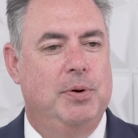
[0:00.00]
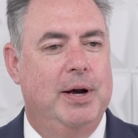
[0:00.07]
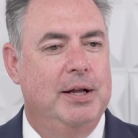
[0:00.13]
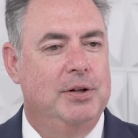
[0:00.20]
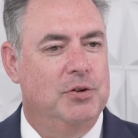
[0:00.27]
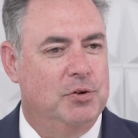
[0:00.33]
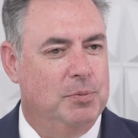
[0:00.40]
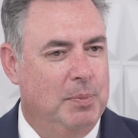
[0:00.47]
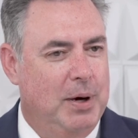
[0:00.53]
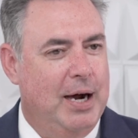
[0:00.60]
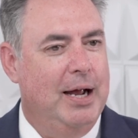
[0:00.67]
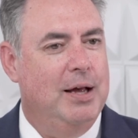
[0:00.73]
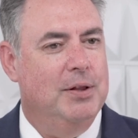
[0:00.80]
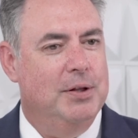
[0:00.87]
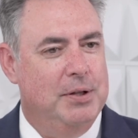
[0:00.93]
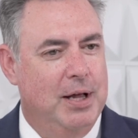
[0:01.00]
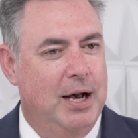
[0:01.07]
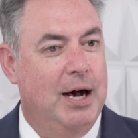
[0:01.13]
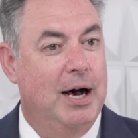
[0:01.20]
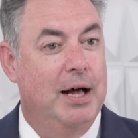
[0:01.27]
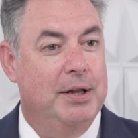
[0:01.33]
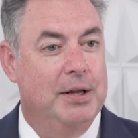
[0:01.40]
you had to smile and
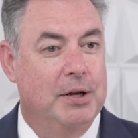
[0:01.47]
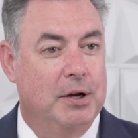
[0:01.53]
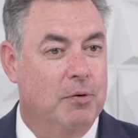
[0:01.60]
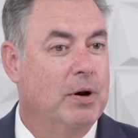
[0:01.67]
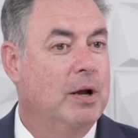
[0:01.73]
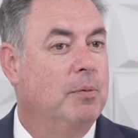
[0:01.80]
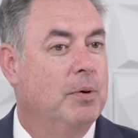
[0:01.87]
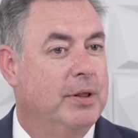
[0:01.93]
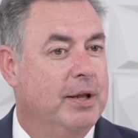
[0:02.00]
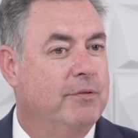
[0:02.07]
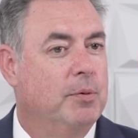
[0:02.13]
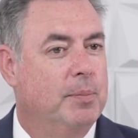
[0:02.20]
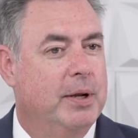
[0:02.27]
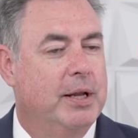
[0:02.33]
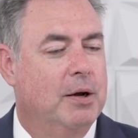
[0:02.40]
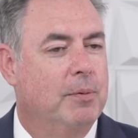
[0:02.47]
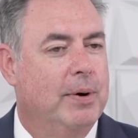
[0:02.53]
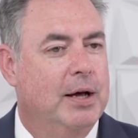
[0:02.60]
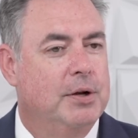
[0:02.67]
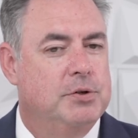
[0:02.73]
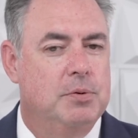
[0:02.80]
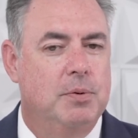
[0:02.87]
nod and agree with everybody
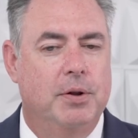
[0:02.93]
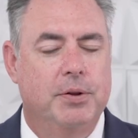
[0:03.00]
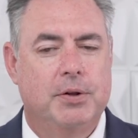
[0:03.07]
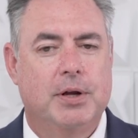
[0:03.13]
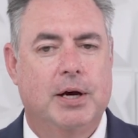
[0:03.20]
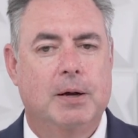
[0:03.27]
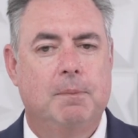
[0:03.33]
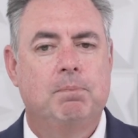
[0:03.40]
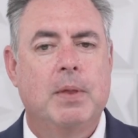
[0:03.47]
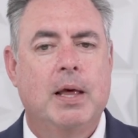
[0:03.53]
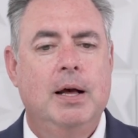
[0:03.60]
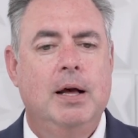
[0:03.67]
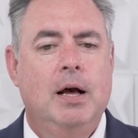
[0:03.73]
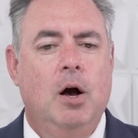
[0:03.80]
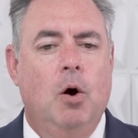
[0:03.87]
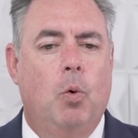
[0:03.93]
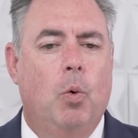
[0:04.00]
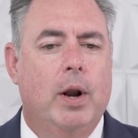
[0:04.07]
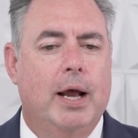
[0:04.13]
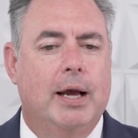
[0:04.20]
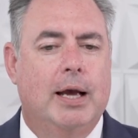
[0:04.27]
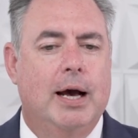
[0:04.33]
around you all the time.
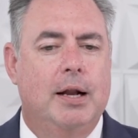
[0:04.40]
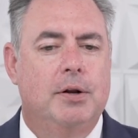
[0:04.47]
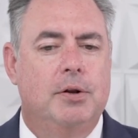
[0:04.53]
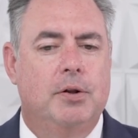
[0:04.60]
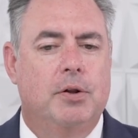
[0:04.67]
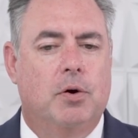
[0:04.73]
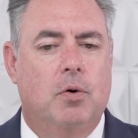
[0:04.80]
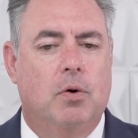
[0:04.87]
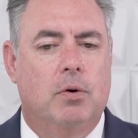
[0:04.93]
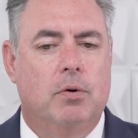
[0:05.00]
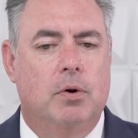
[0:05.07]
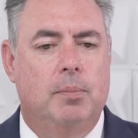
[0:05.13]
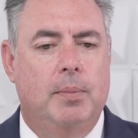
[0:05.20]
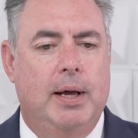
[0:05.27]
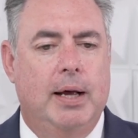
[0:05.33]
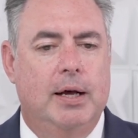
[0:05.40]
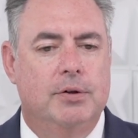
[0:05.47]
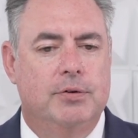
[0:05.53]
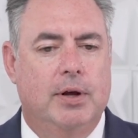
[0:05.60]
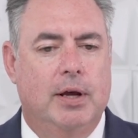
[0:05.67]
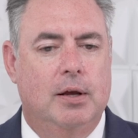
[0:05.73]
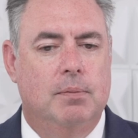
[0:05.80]
When I got into the courtroom
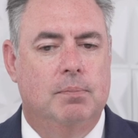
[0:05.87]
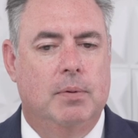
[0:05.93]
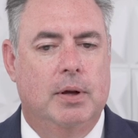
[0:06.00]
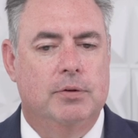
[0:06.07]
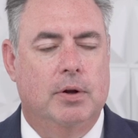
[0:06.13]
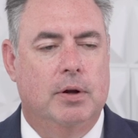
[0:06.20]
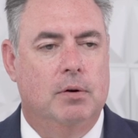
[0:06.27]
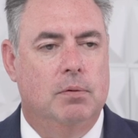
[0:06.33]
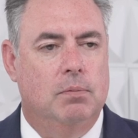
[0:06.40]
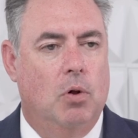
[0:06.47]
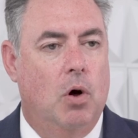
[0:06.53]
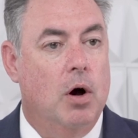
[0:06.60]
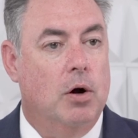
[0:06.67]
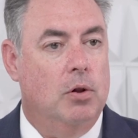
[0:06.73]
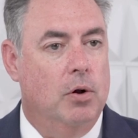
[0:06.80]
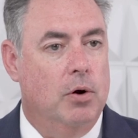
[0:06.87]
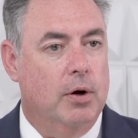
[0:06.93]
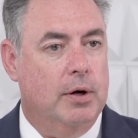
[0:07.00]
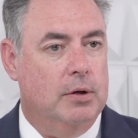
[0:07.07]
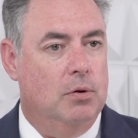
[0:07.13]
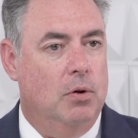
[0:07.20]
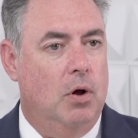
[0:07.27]
as a law
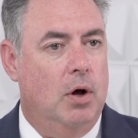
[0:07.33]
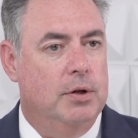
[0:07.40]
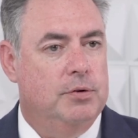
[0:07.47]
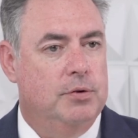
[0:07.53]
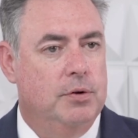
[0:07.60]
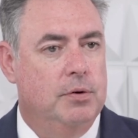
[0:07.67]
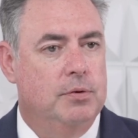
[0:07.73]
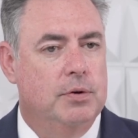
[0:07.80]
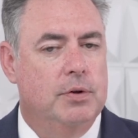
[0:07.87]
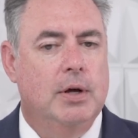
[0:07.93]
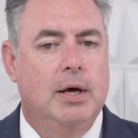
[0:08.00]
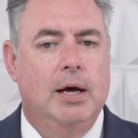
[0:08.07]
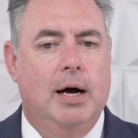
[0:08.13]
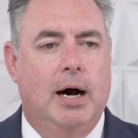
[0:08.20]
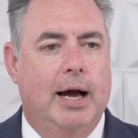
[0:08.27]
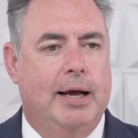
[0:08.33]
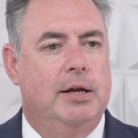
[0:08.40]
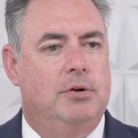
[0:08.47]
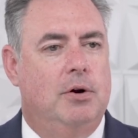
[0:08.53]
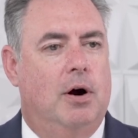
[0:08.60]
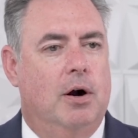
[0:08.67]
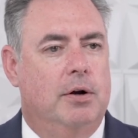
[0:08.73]
clerk and law student, I
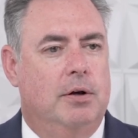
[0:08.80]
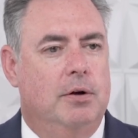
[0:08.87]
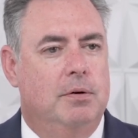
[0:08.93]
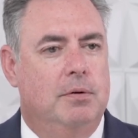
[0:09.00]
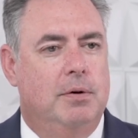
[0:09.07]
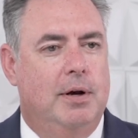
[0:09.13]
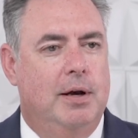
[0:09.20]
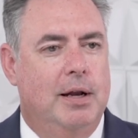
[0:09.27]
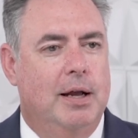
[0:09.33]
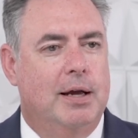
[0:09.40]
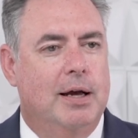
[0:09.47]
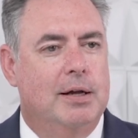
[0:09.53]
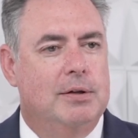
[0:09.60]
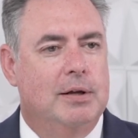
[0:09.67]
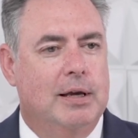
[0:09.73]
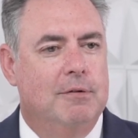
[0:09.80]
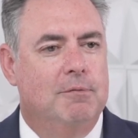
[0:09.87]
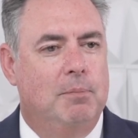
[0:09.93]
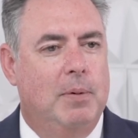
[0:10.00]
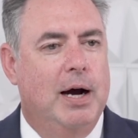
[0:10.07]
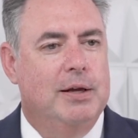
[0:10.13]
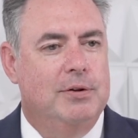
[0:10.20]
got to argue and I got to give
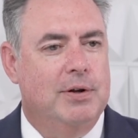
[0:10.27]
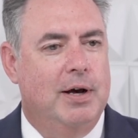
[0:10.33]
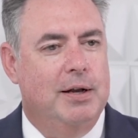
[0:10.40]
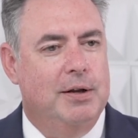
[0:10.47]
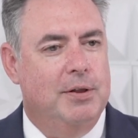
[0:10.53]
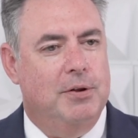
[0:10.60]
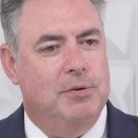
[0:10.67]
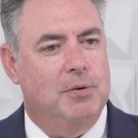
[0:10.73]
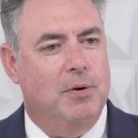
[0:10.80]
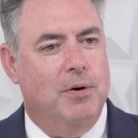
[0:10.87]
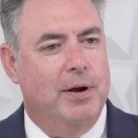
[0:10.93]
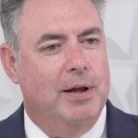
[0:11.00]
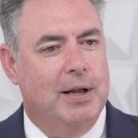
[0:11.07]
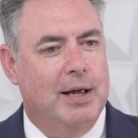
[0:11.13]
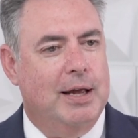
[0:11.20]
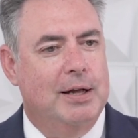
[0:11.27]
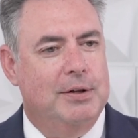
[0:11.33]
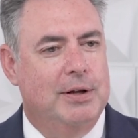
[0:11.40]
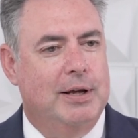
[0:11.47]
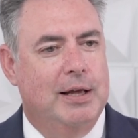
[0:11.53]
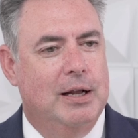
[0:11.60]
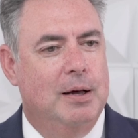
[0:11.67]
my side of the story and I got
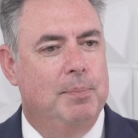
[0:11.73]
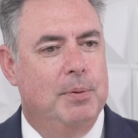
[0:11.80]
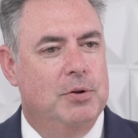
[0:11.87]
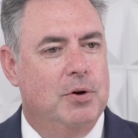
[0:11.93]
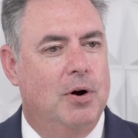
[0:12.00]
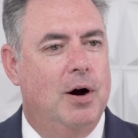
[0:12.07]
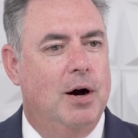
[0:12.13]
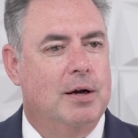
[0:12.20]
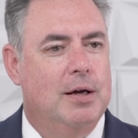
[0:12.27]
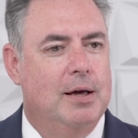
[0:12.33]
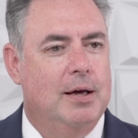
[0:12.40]
to get up and talk